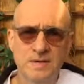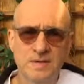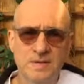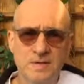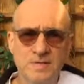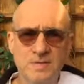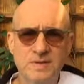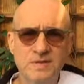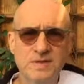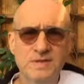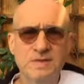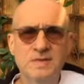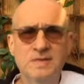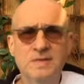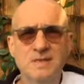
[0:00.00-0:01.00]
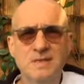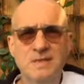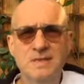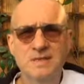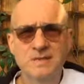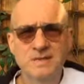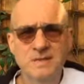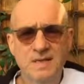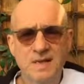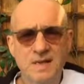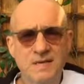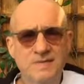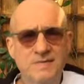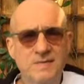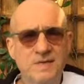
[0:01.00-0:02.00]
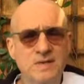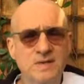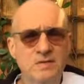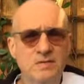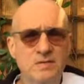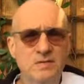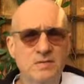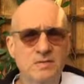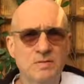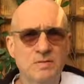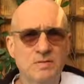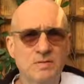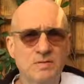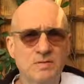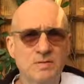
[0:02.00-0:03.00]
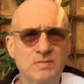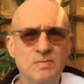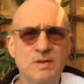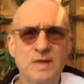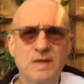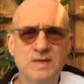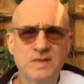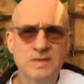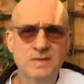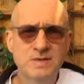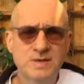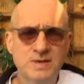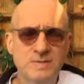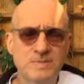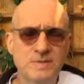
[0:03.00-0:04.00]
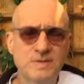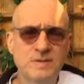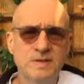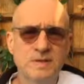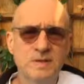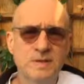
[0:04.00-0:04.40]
So this is the skill set of secure relationships,